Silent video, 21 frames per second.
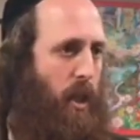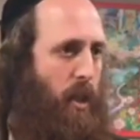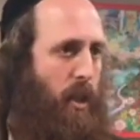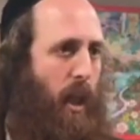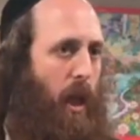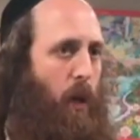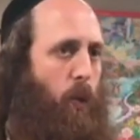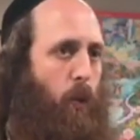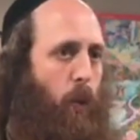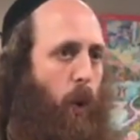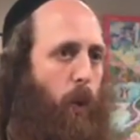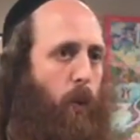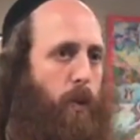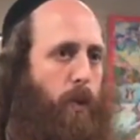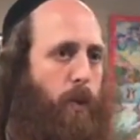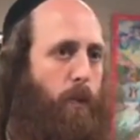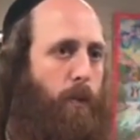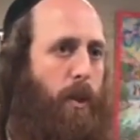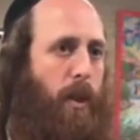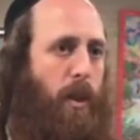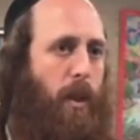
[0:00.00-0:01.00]
They
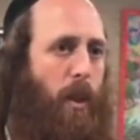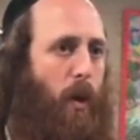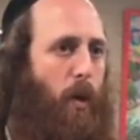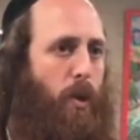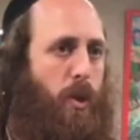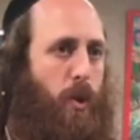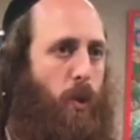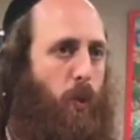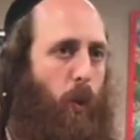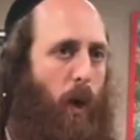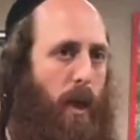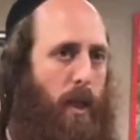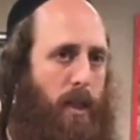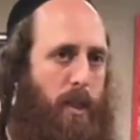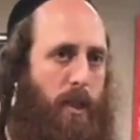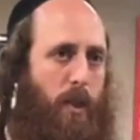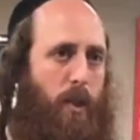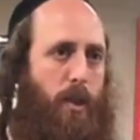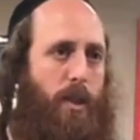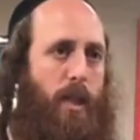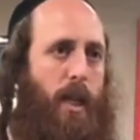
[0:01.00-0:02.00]
won't be those ones
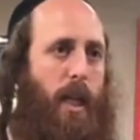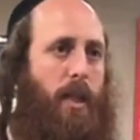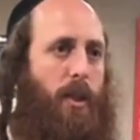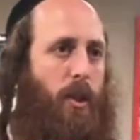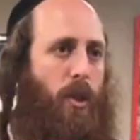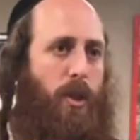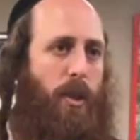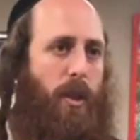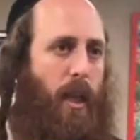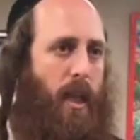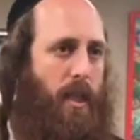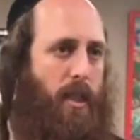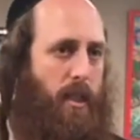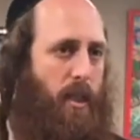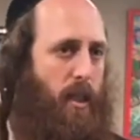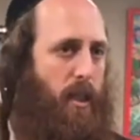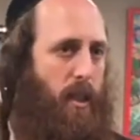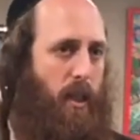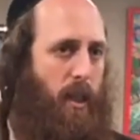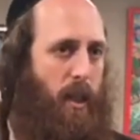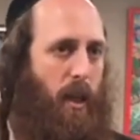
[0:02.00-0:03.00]
to set your
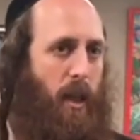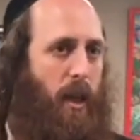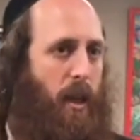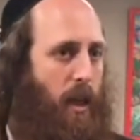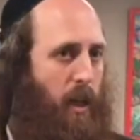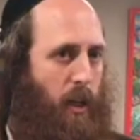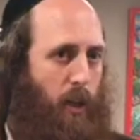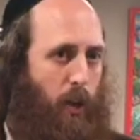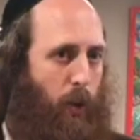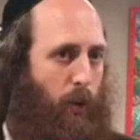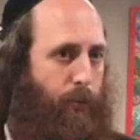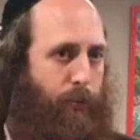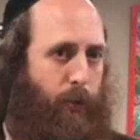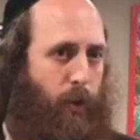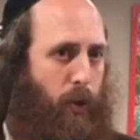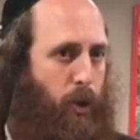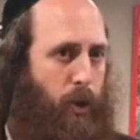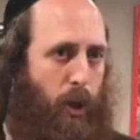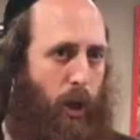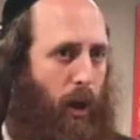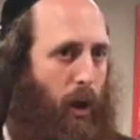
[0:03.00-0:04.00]
destiny in your
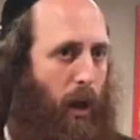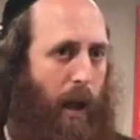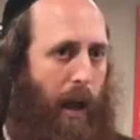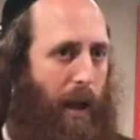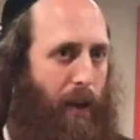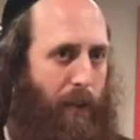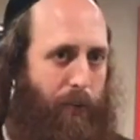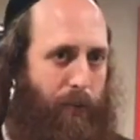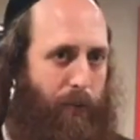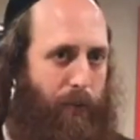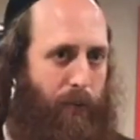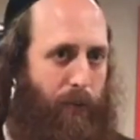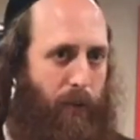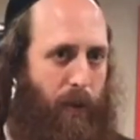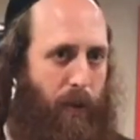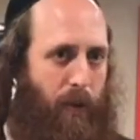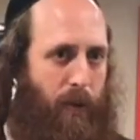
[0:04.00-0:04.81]
future life.